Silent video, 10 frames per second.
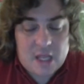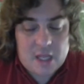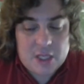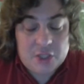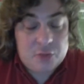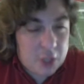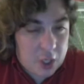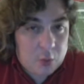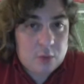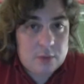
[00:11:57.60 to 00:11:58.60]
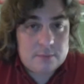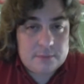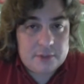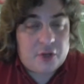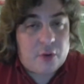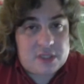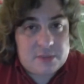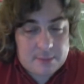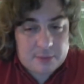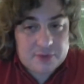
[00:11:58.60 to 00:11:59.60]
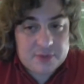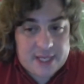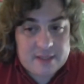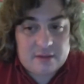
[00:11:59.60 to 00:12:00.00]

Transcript: You know you're going to be able to get